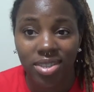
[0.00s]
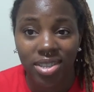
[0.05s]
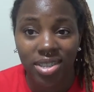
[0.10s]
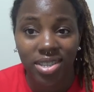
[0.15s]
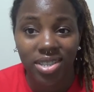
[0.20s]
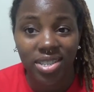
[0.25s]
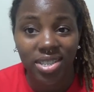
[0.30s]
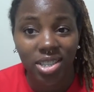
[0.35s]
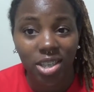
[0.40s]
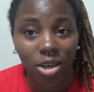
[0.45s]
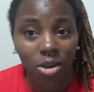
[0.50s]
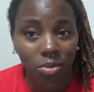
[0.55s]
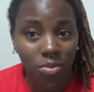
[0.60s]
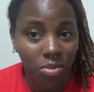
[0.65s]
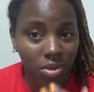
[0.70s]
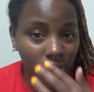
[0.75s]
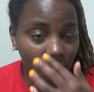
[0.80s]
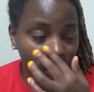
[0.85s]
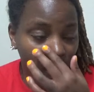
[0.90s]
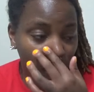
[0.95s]
it's going to
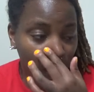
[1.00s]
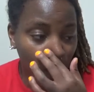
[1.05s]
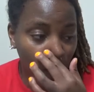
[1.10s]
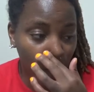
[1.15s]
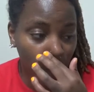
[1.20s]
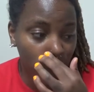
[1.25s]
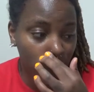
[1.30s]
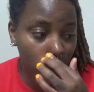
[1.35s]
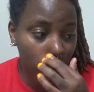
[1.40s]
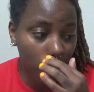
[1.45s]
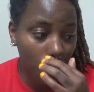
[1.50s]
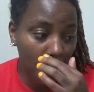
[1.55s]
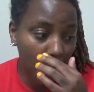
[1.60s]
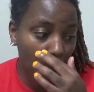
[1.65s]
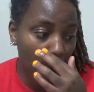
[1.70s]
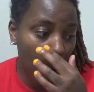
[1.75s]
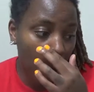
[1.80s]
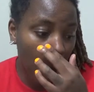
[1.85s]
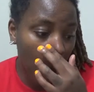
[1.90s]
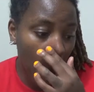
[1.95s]
be a long
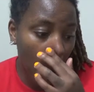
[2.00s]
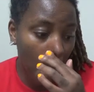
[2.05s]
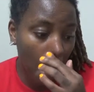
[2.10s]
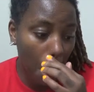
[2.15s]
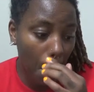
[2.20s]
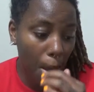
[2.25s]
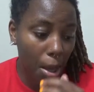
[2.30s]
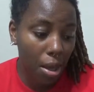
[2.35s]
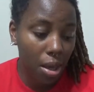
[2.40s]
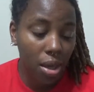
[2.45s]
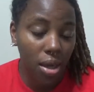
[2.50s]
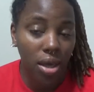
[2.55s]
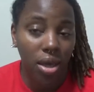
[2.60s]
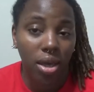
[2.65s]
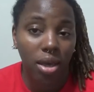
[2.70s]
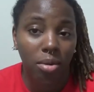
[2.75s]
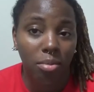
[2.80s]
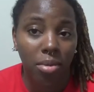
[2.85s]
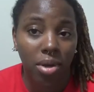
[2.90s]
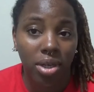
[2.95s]
video.
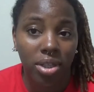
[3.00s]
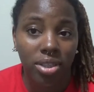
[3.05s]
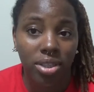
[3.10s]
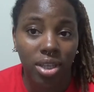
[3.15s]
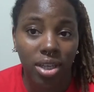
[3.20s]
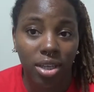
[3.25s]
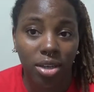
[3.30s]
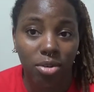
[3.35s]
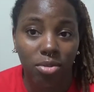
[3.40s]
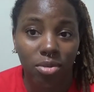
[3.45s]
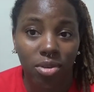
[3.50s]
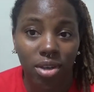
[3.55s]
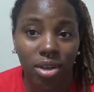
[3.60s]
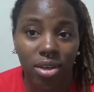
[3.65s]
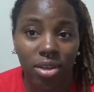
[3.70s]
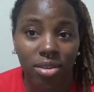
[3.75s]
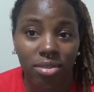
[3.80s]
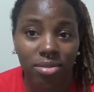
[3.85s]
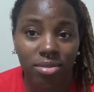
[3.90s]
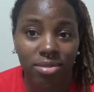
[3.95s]
It might take a
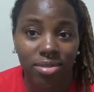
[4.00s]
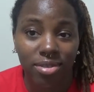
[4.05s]
while.